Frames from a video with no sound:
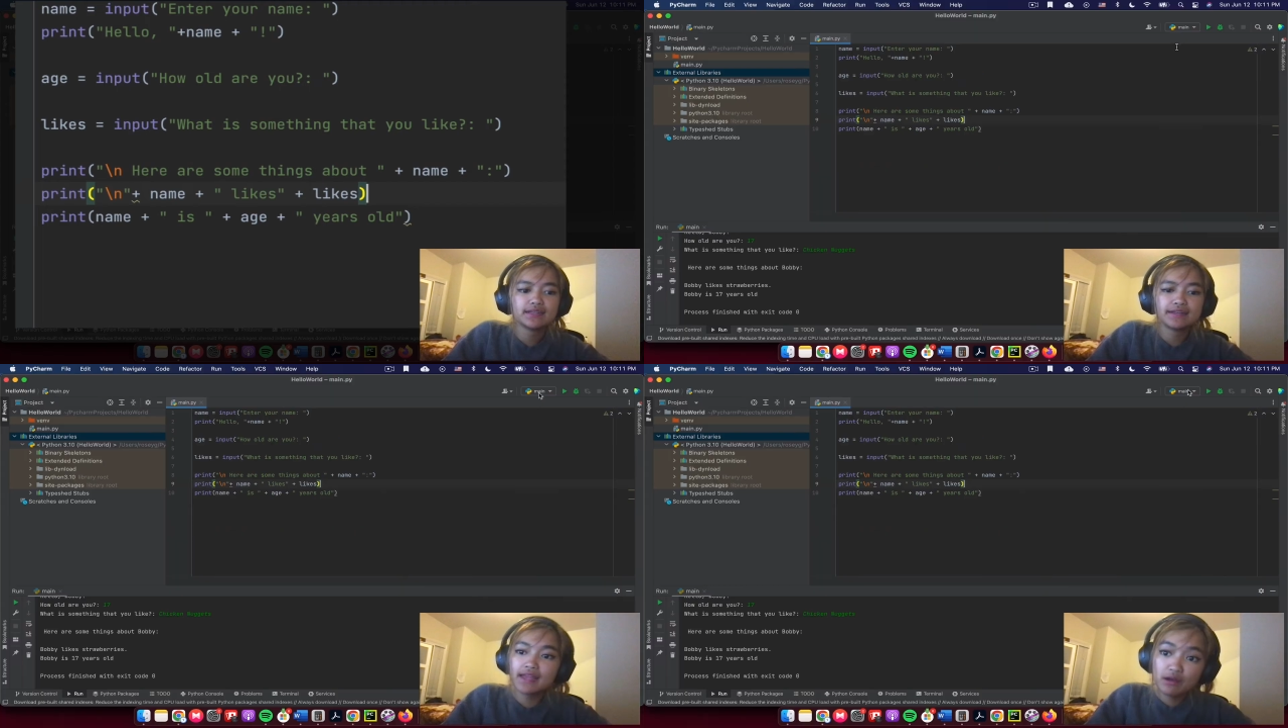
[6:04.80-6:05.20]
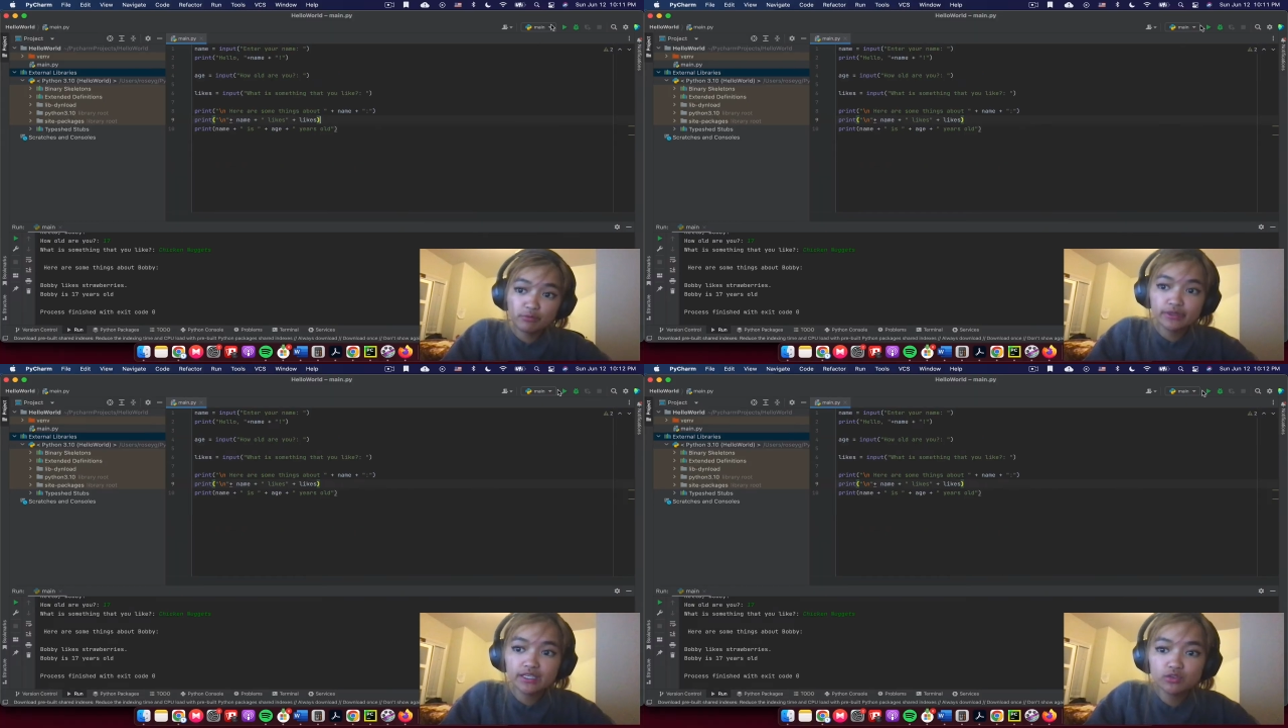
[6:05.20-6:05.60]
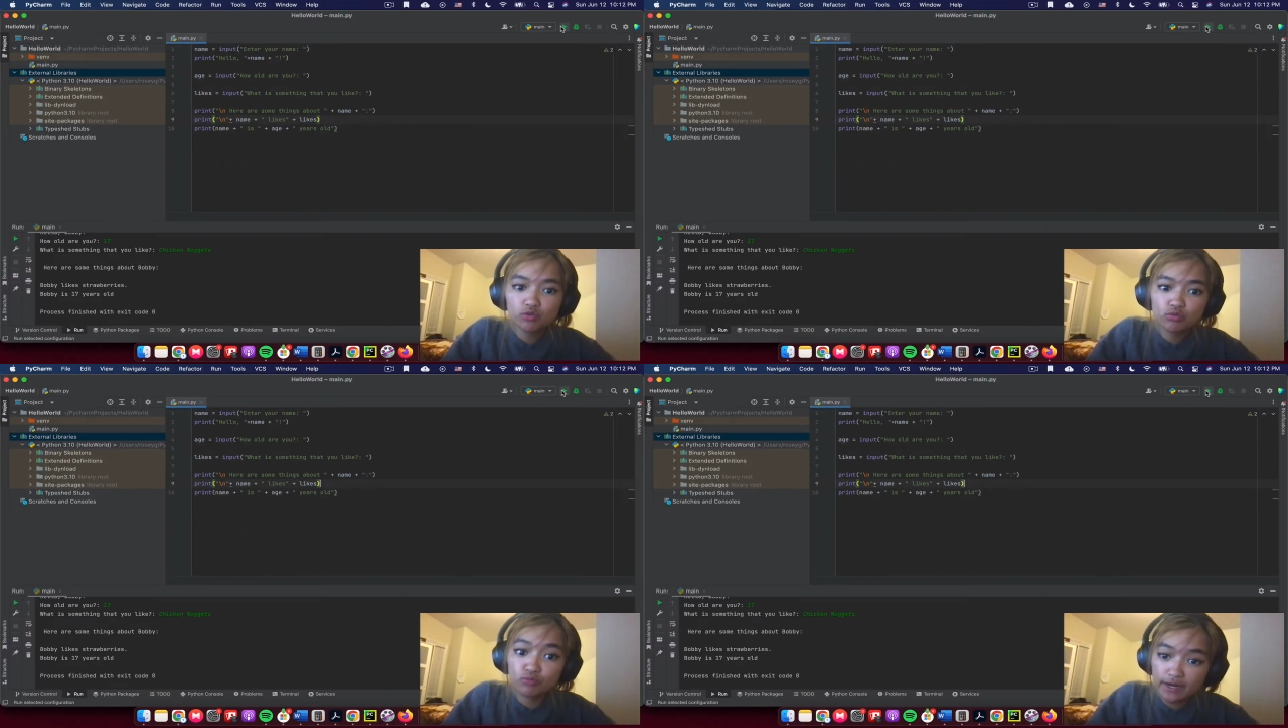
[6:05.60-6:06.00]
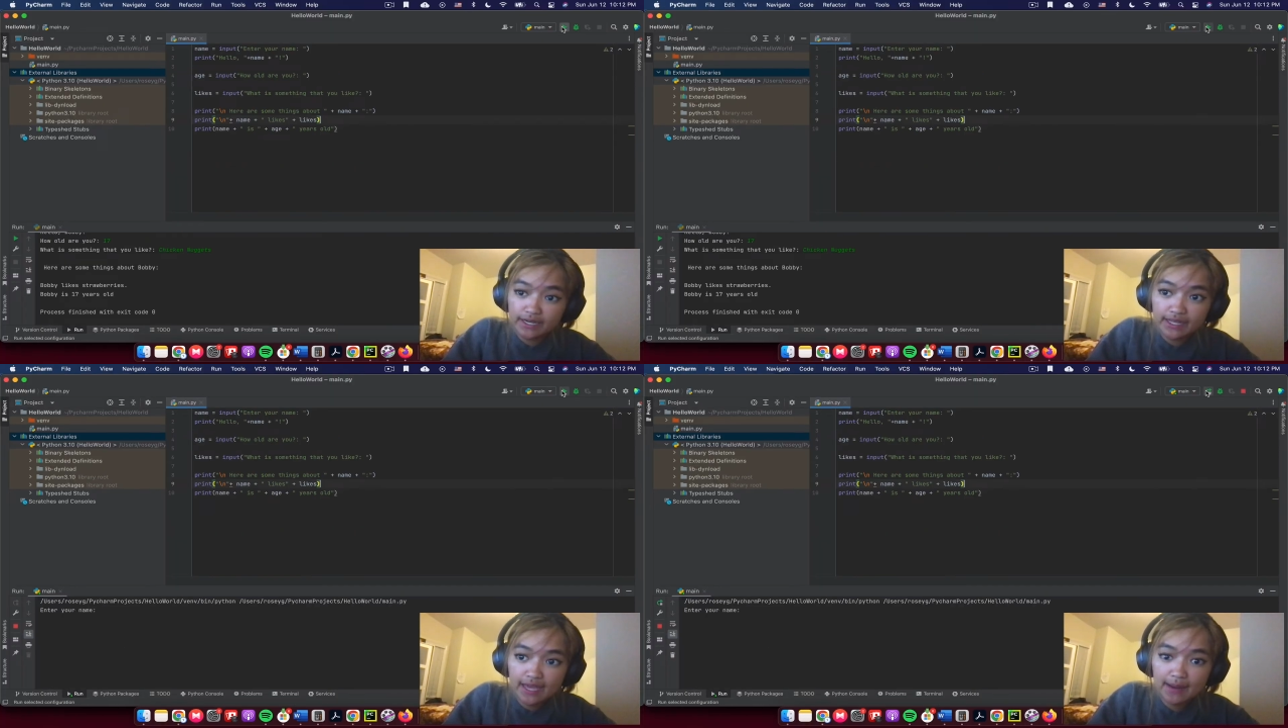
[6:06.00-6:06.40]
Now we run it
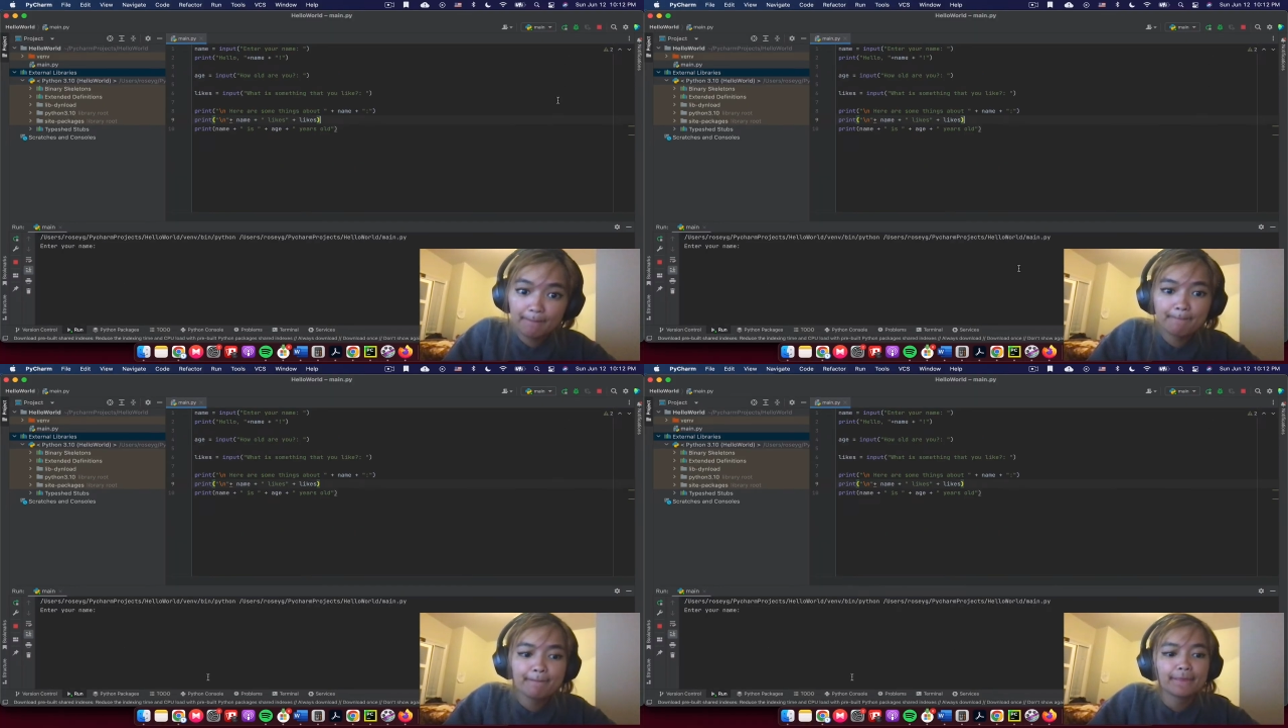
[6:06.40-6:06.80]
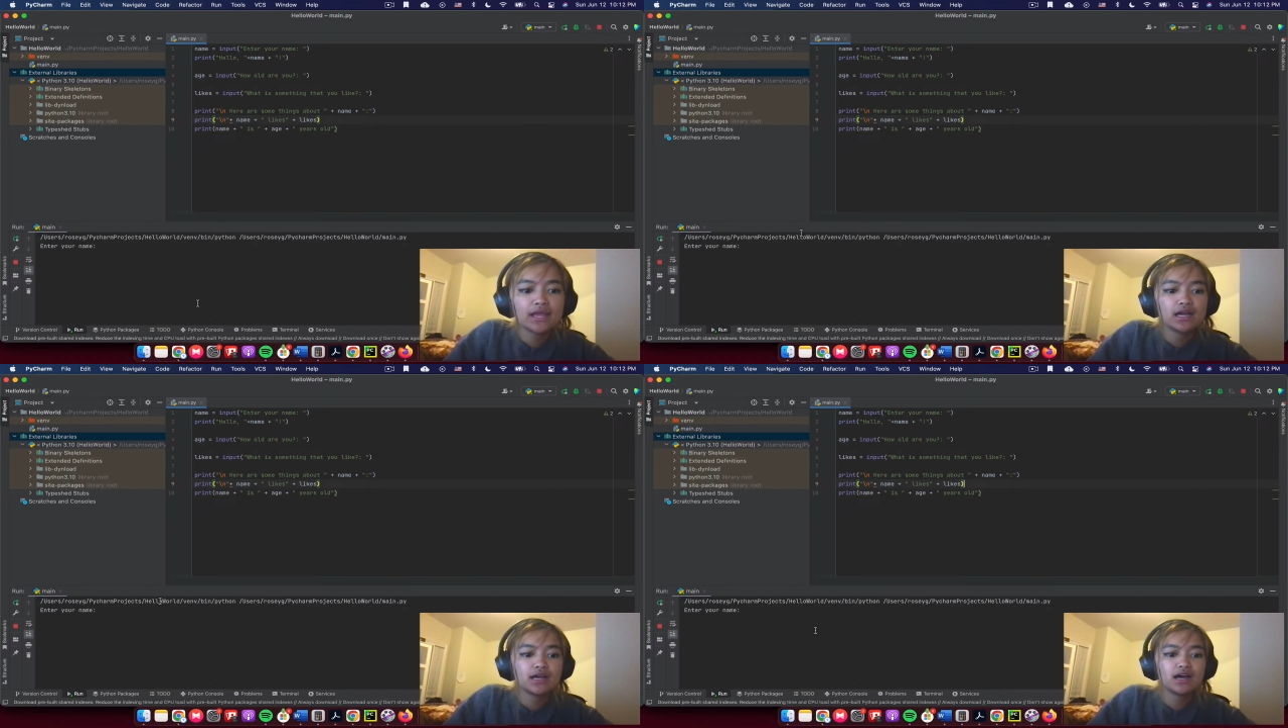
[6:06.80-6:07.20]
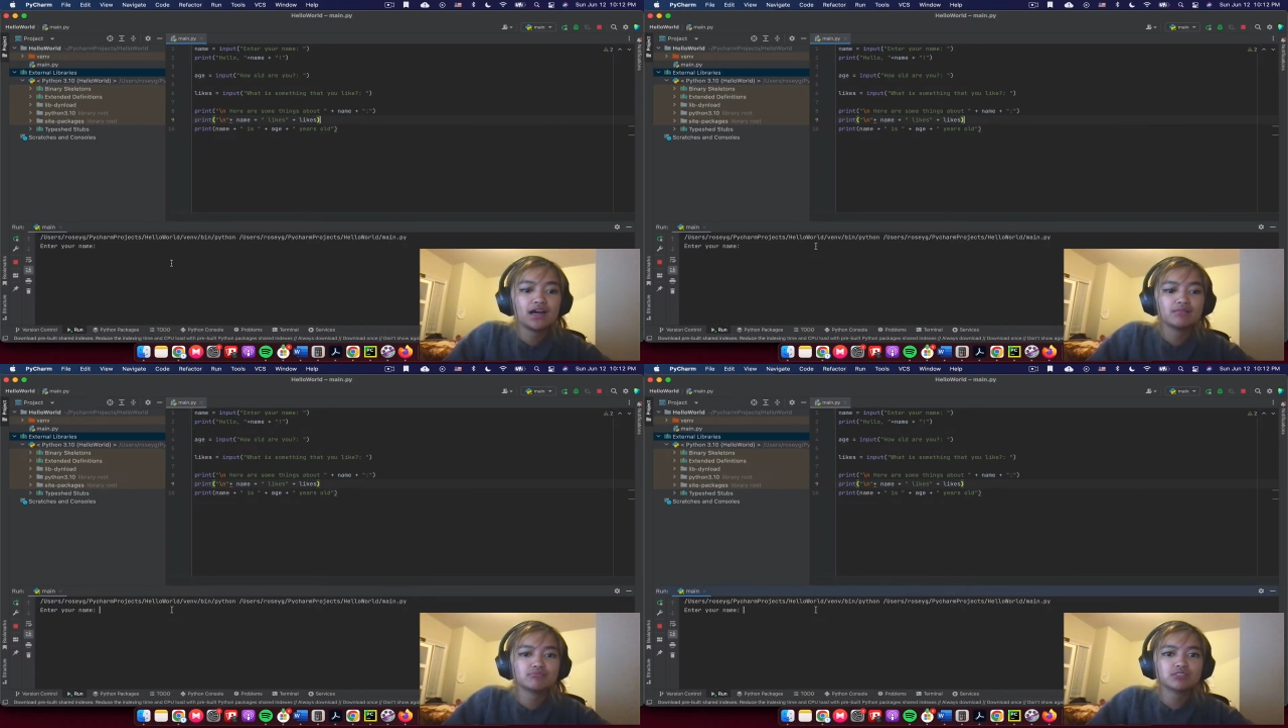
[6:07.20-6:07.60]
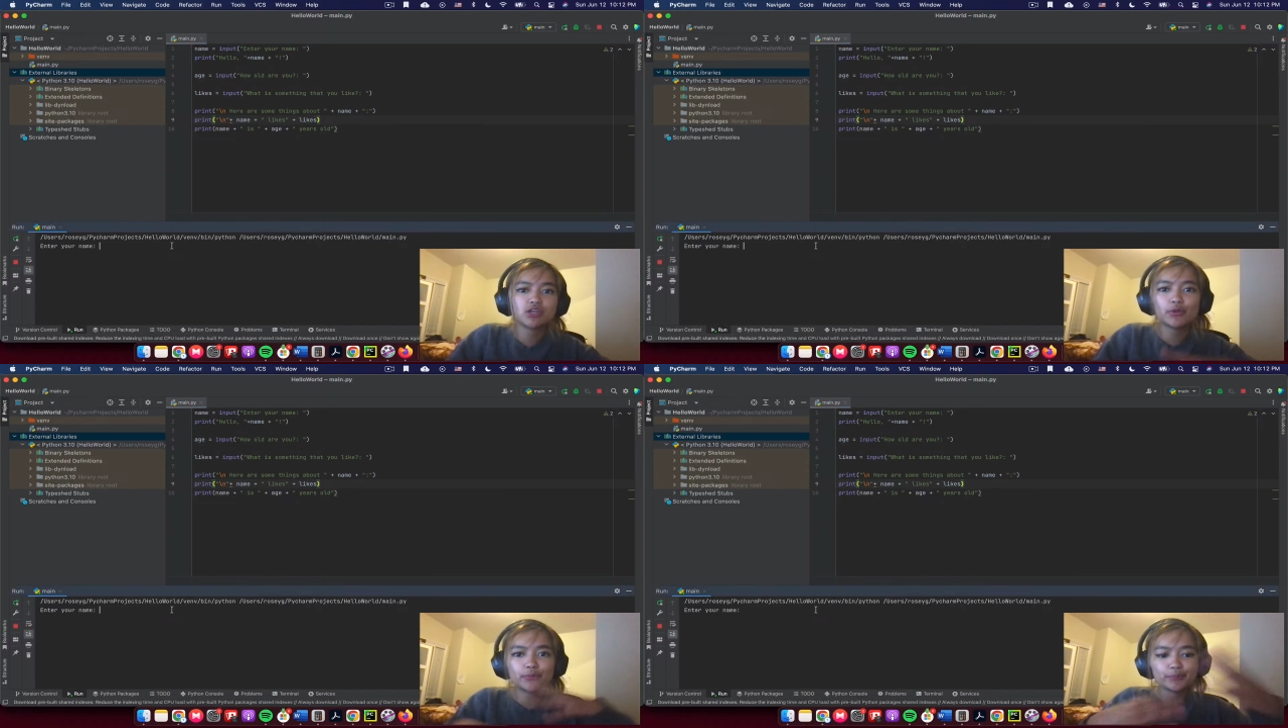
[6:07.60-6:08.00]
again. So